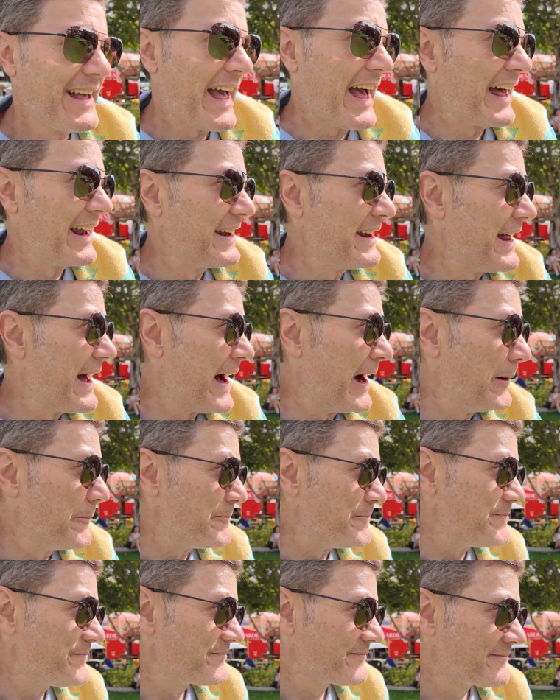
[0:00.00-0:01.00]
And
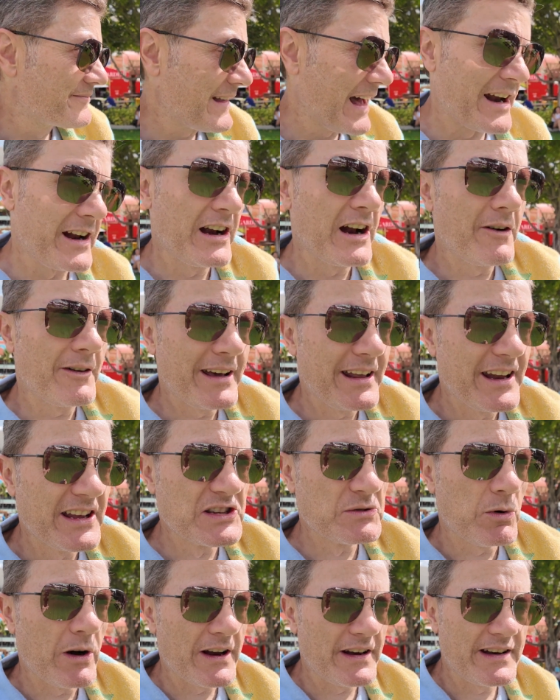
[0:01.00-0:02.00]
I don't know, it
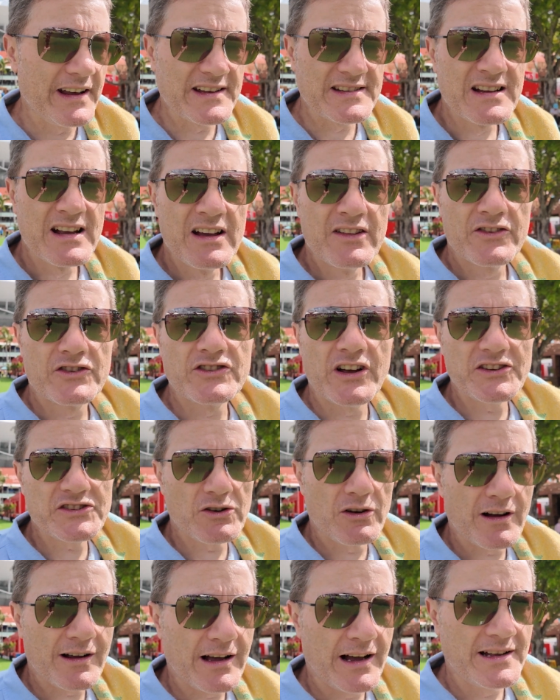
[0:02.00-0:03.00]
is what it is. There's
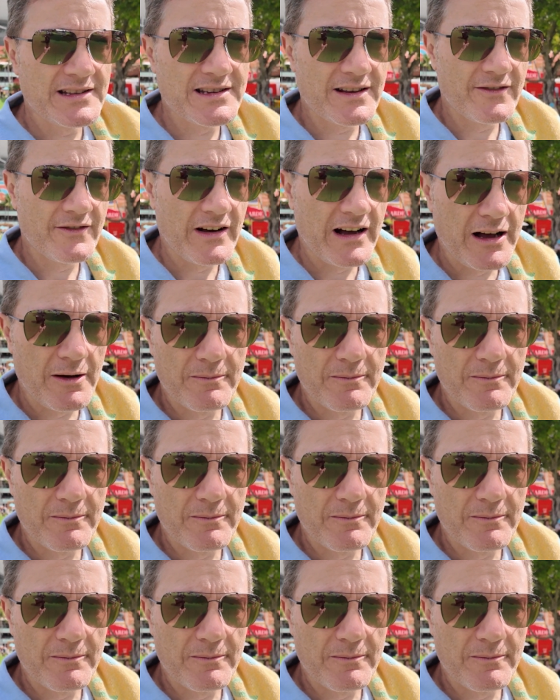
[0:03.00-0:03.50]
also all kinds of